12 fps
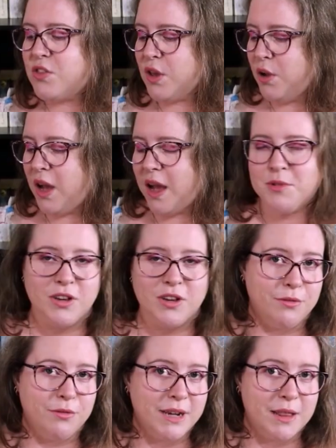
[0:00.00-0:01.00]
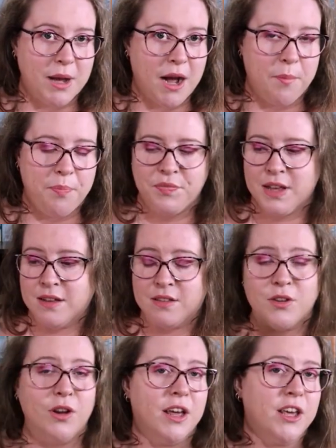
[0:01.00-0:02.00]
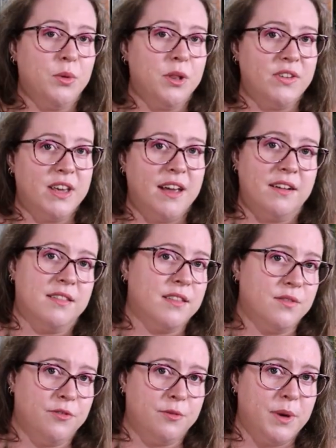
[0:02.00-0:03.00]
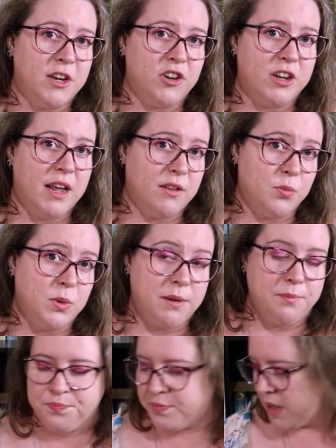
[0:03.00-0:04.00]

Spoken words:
So I'm just going to read them out because it's not like you will have encountered this information elsewhere.